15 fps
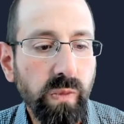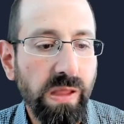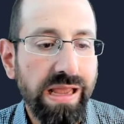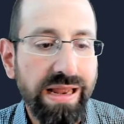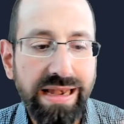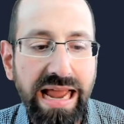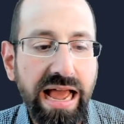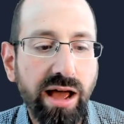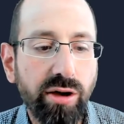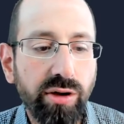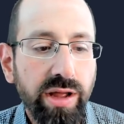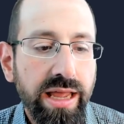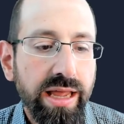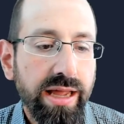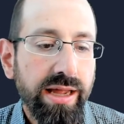Now,
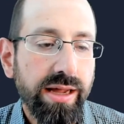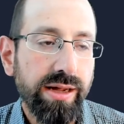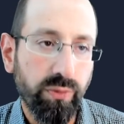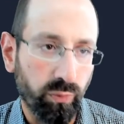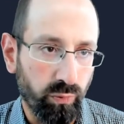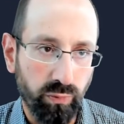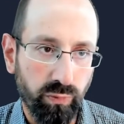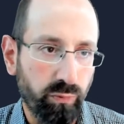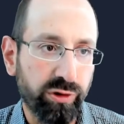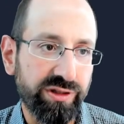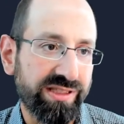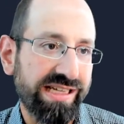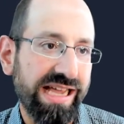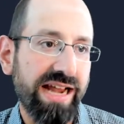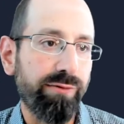we're
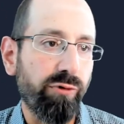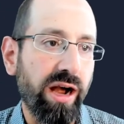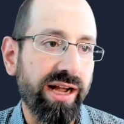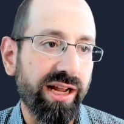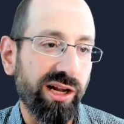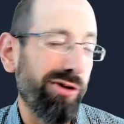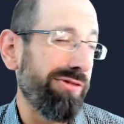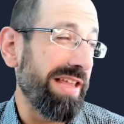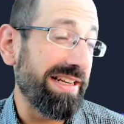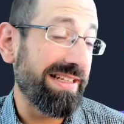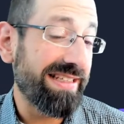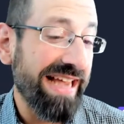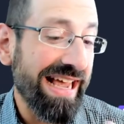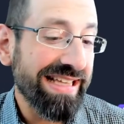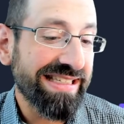just kind of writing code that
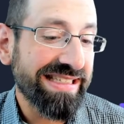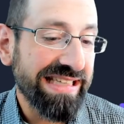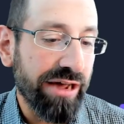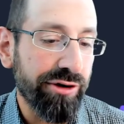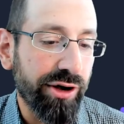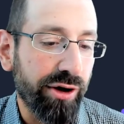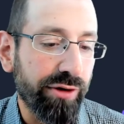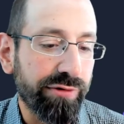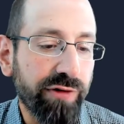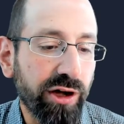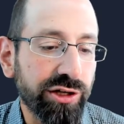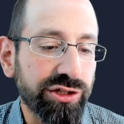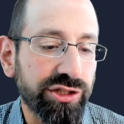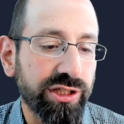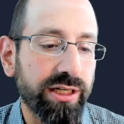tests out our
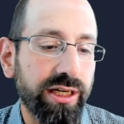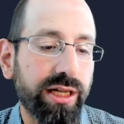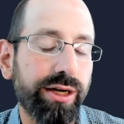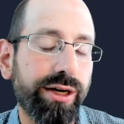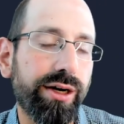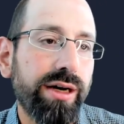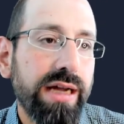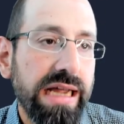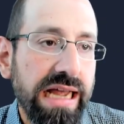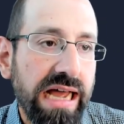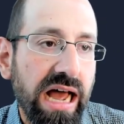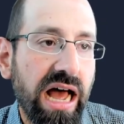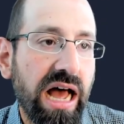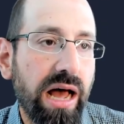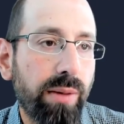function here.
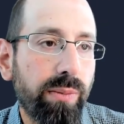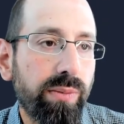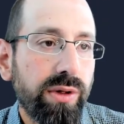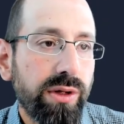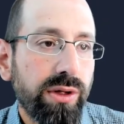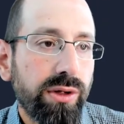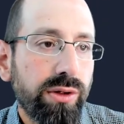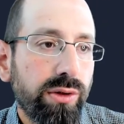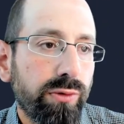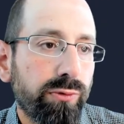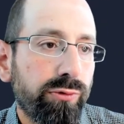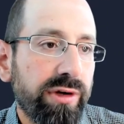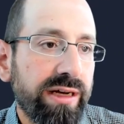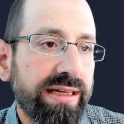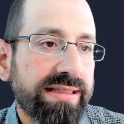
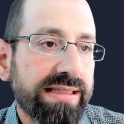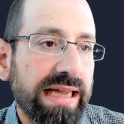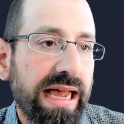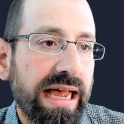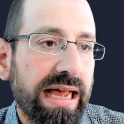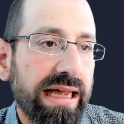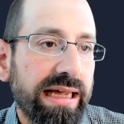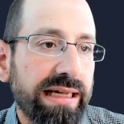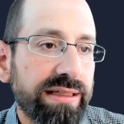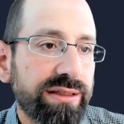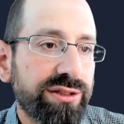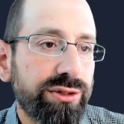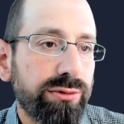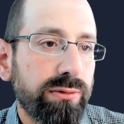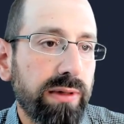Resize
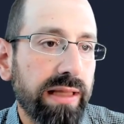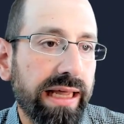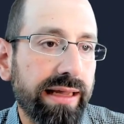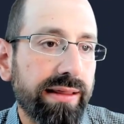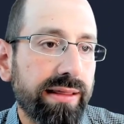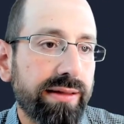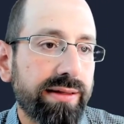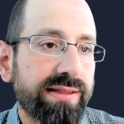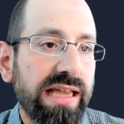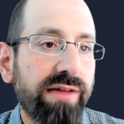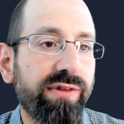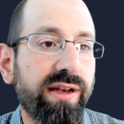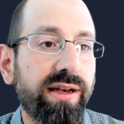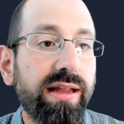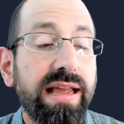to length
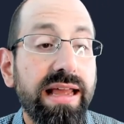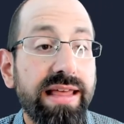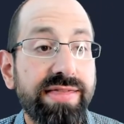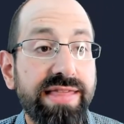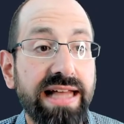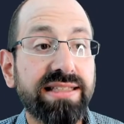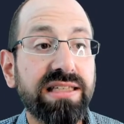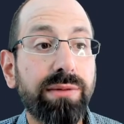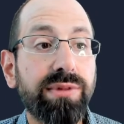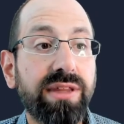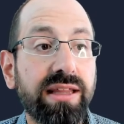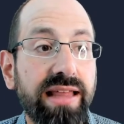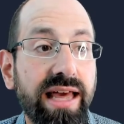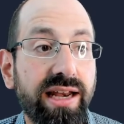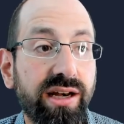7. That's something
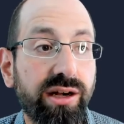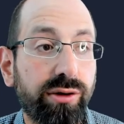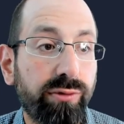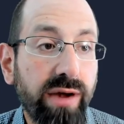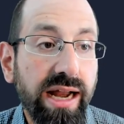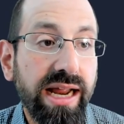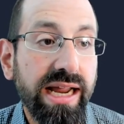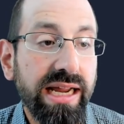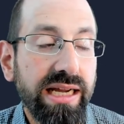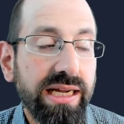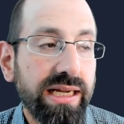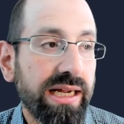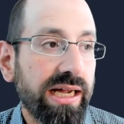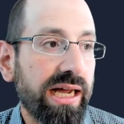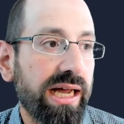that an array
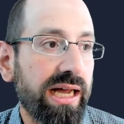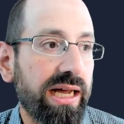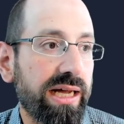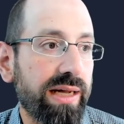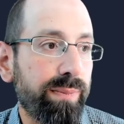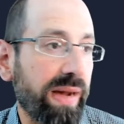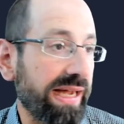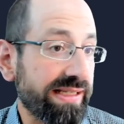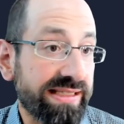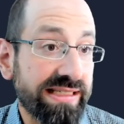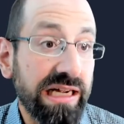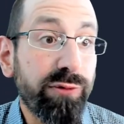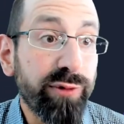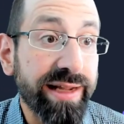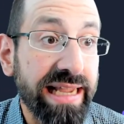by
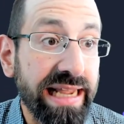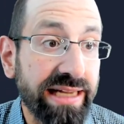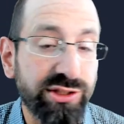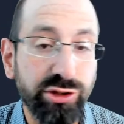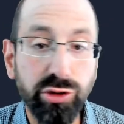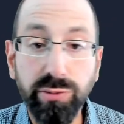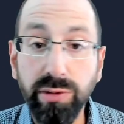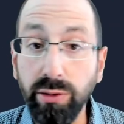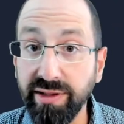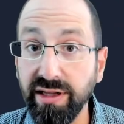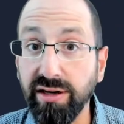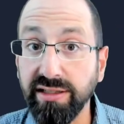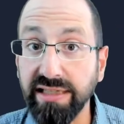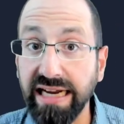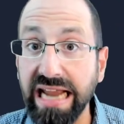itself we can't do, but with
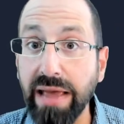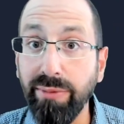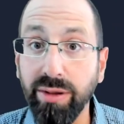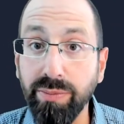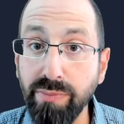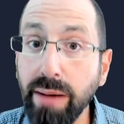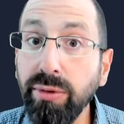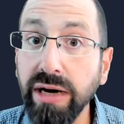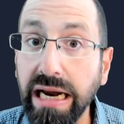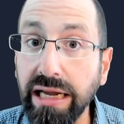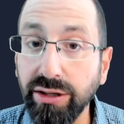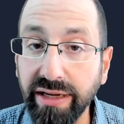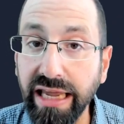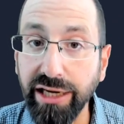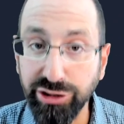our dynamic memory
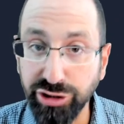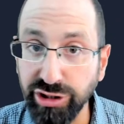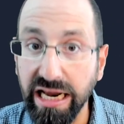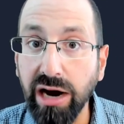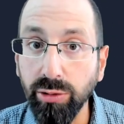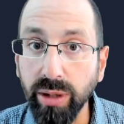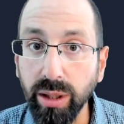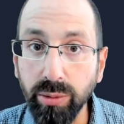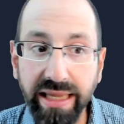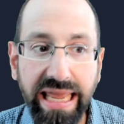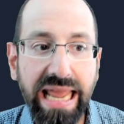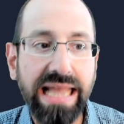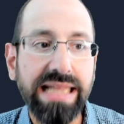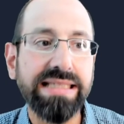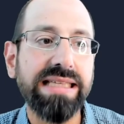allocation now, we
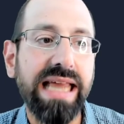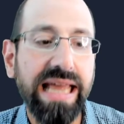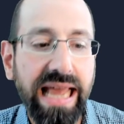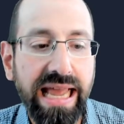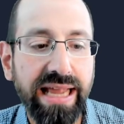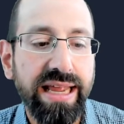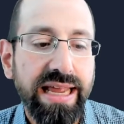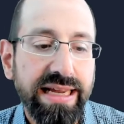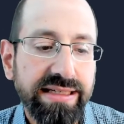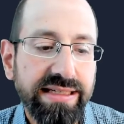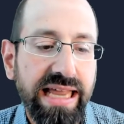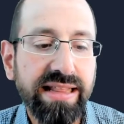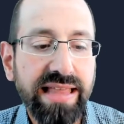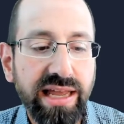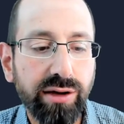can say, hey,
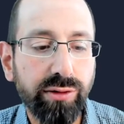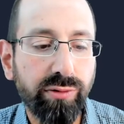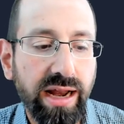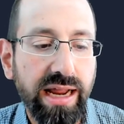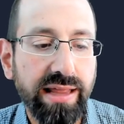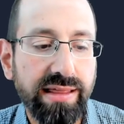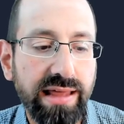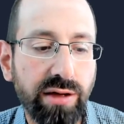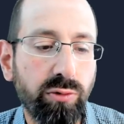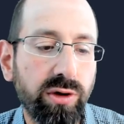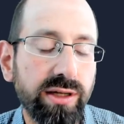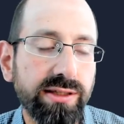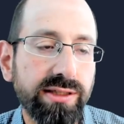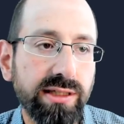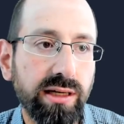take that array that
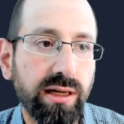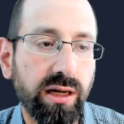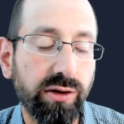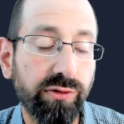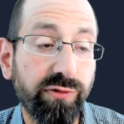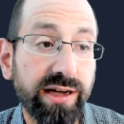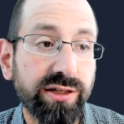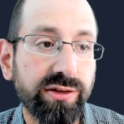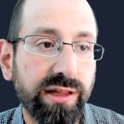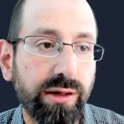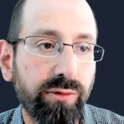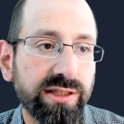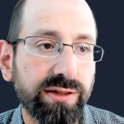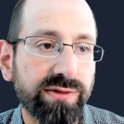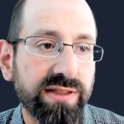was a vector that
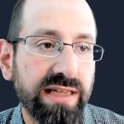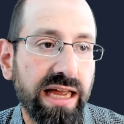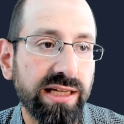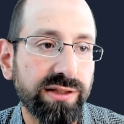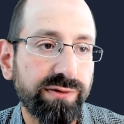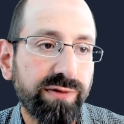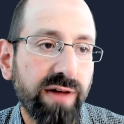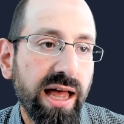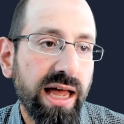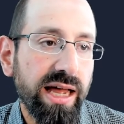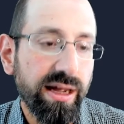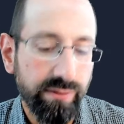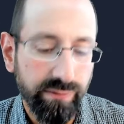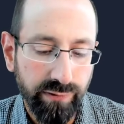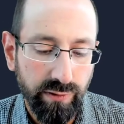was of size
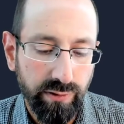5,